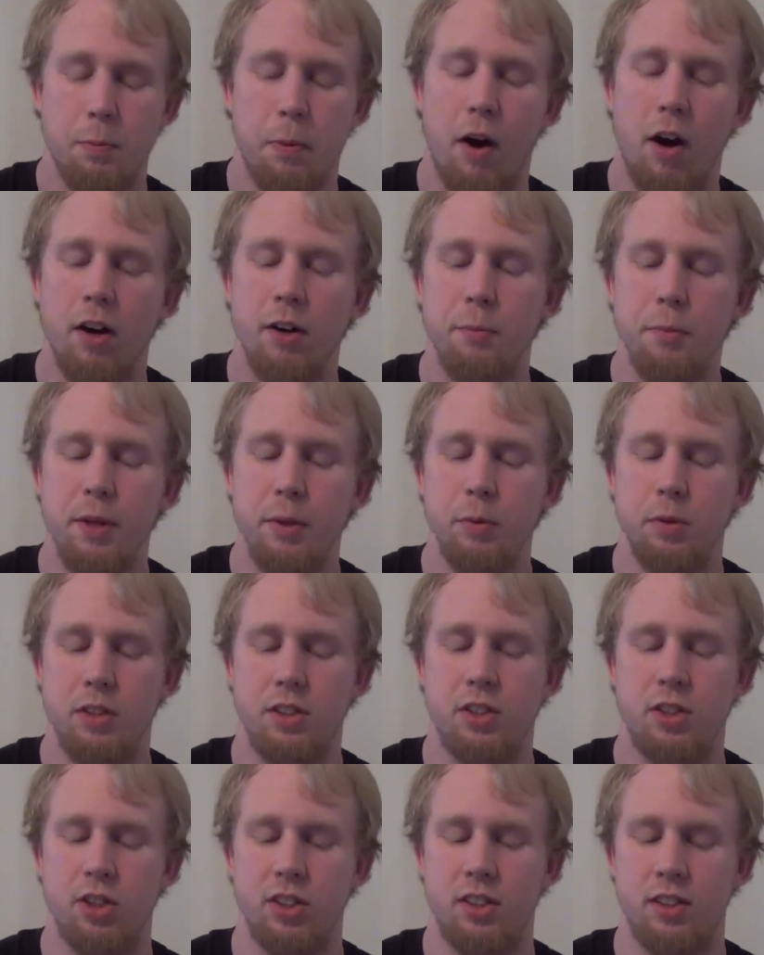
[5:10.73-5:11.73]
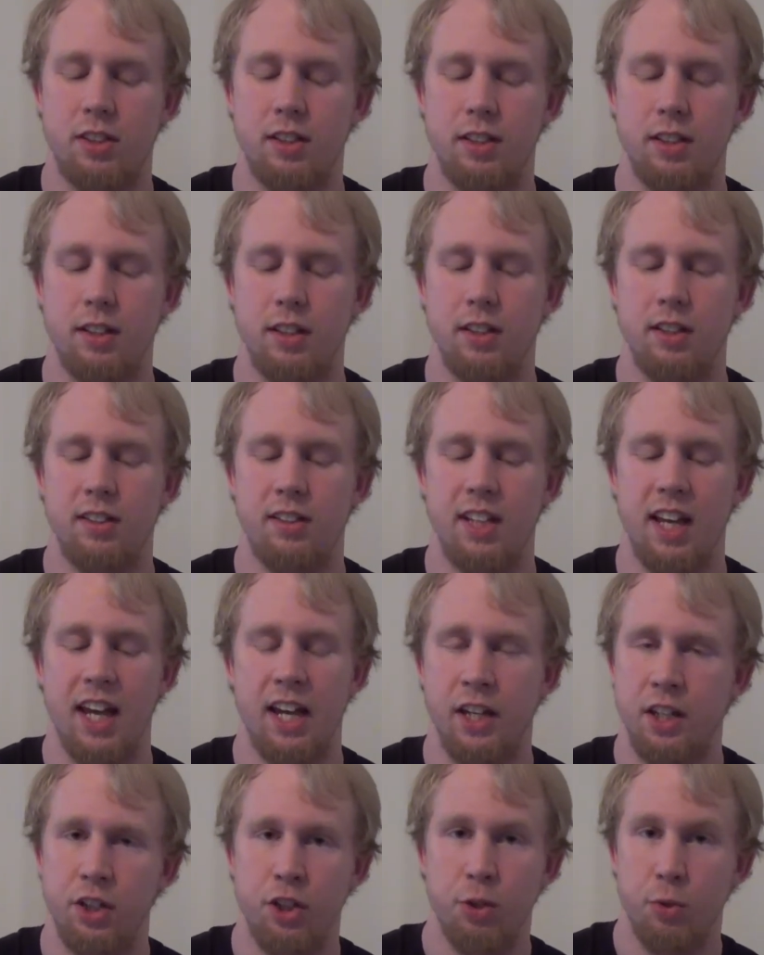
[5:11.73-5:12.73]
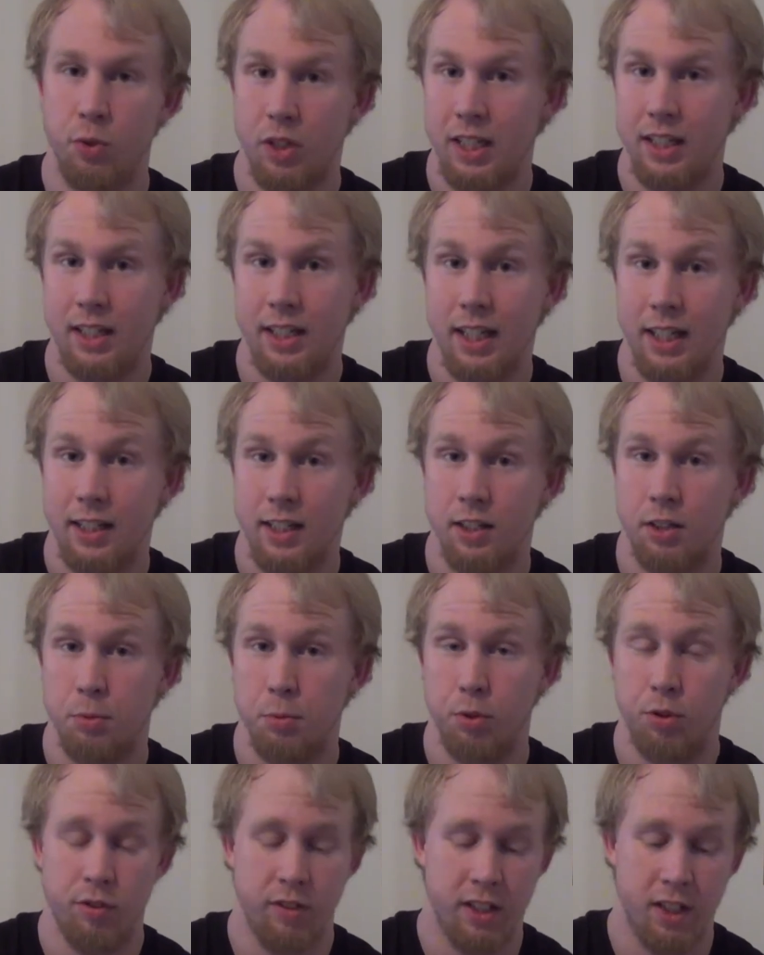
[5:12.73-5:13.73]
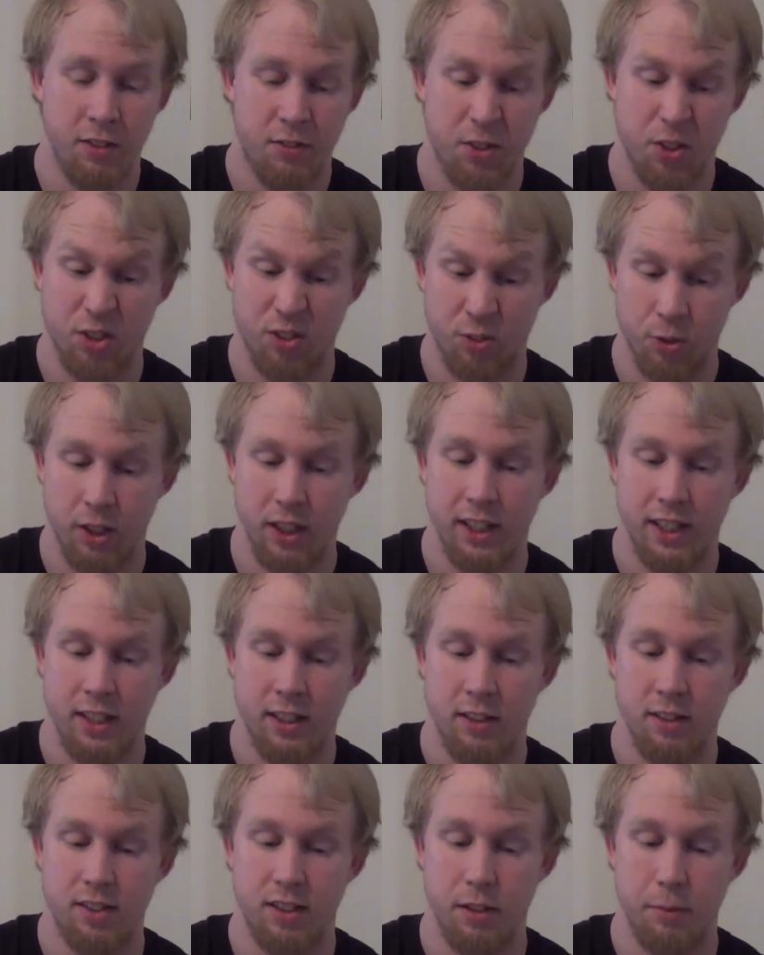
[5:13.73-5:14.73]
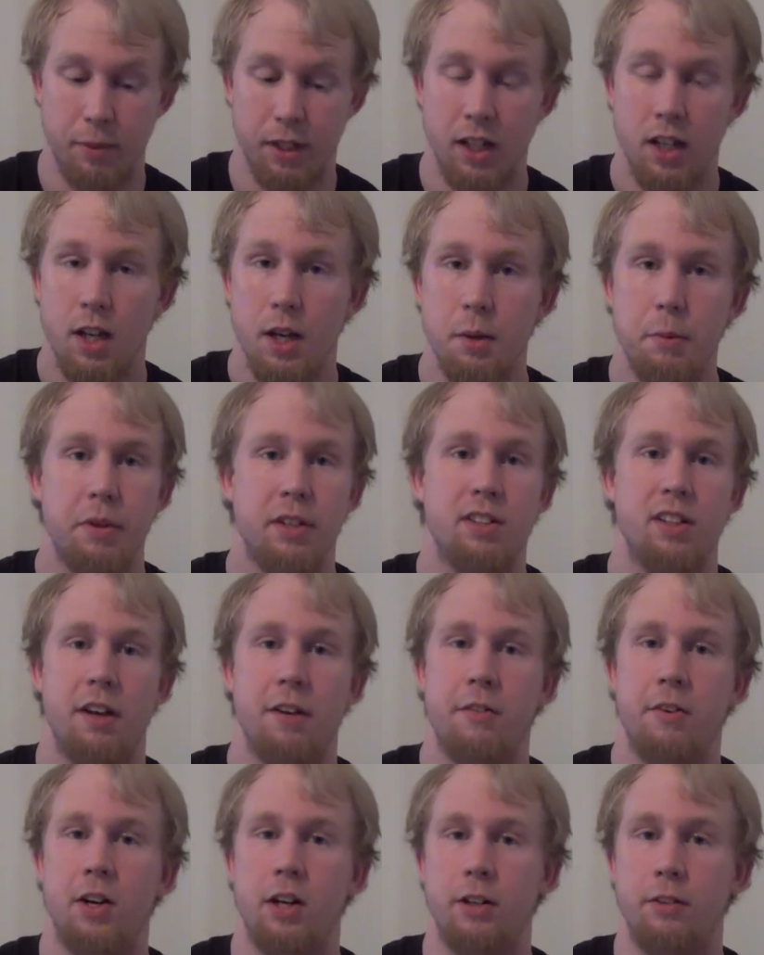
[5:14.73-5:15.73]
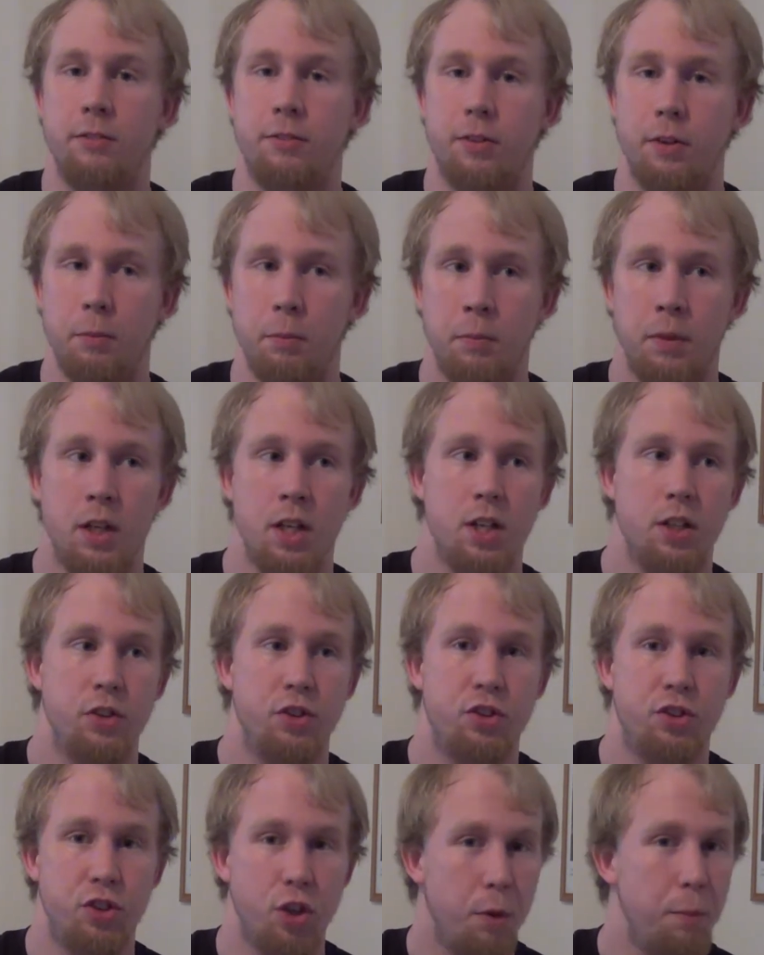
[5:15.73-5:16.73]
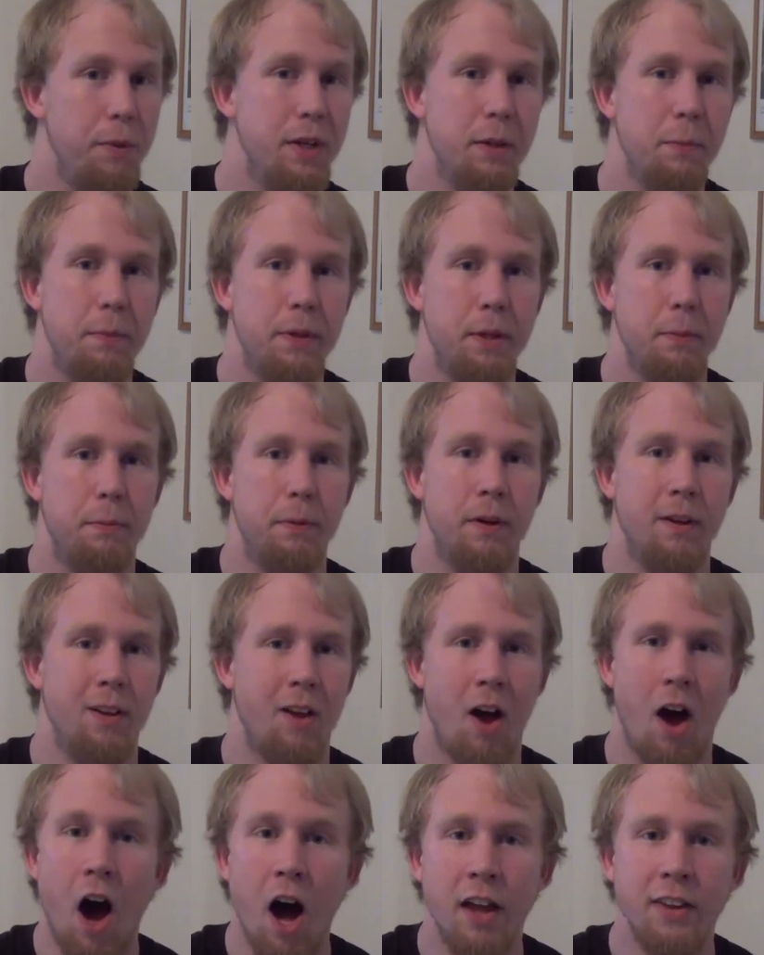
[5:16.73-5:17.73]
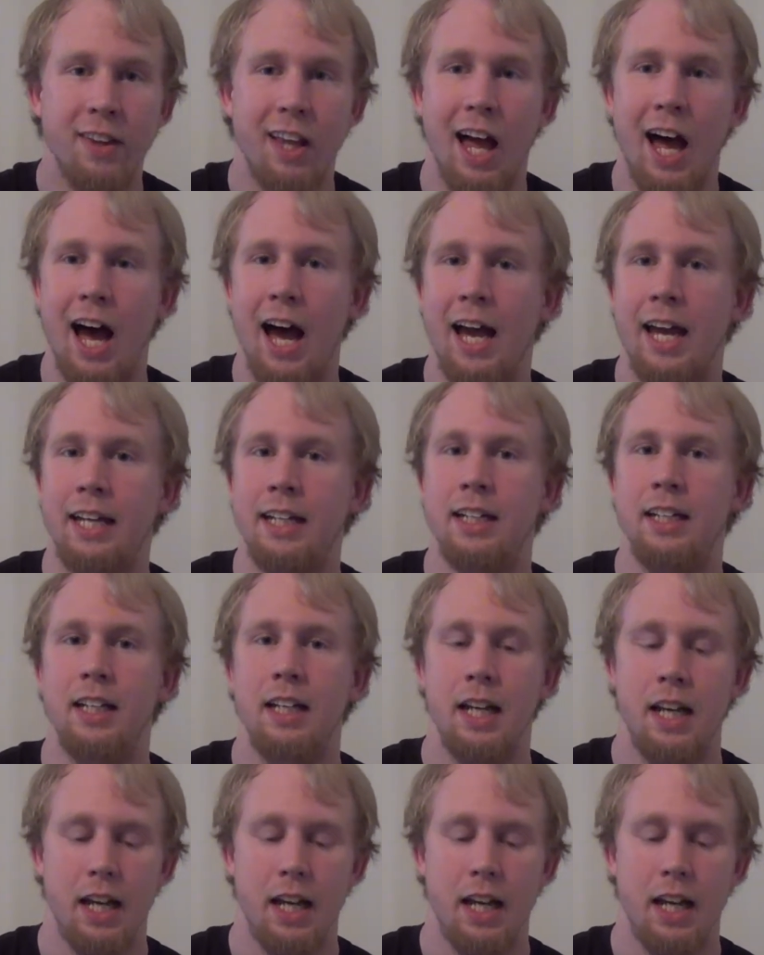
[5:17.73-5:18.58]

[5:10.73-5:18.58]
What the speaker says: Part of me was just saying, you need to get this movie if you're really into cinema, because I've heard from so many people online